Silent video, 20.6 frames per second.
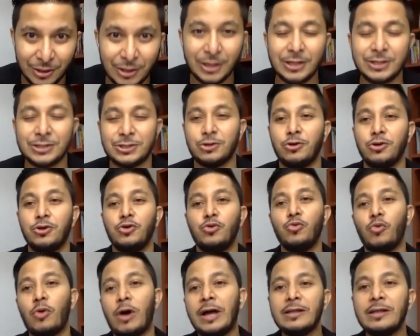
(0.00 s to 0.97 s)
So you
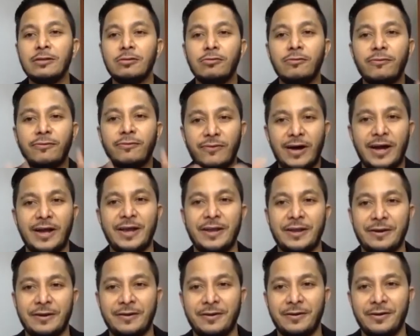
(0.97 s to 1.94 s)
want to find
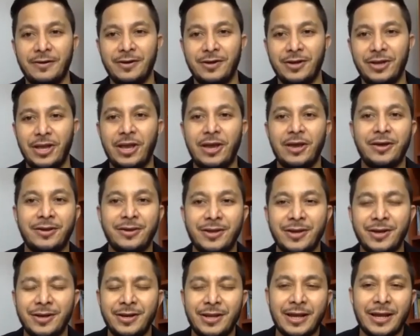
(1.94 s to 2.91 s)
area
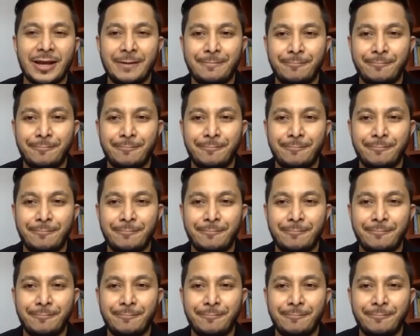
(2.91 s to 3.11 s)
that can